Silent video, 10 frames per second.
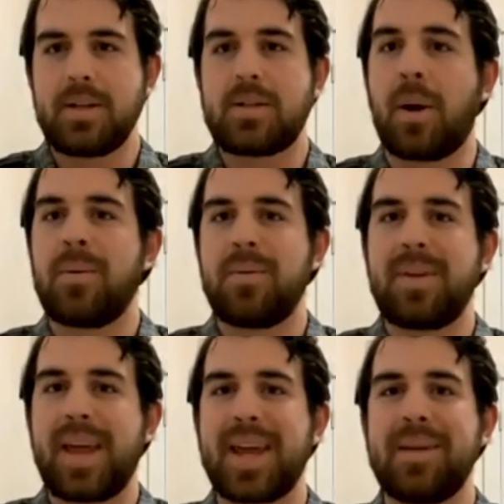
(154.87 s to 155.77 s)
don't
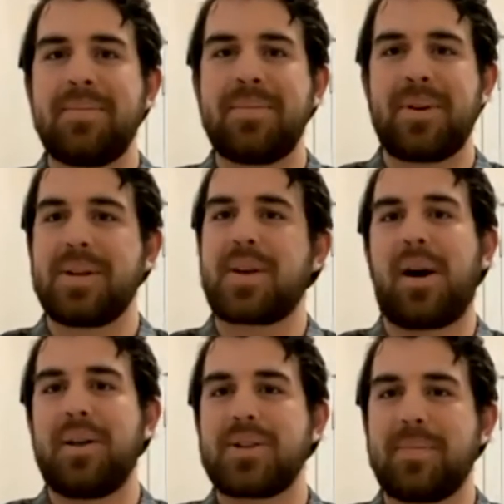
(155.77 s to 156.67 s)
aim for a
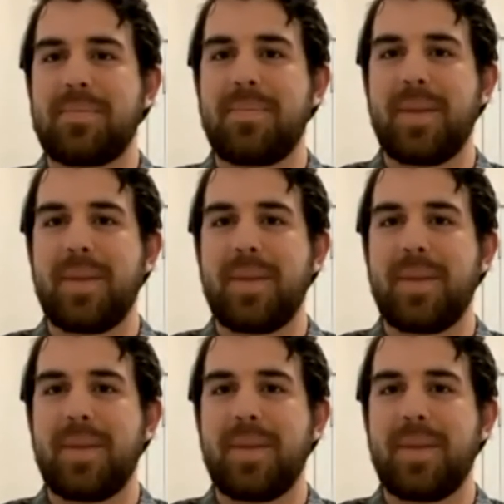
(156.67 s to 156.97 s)
scholarship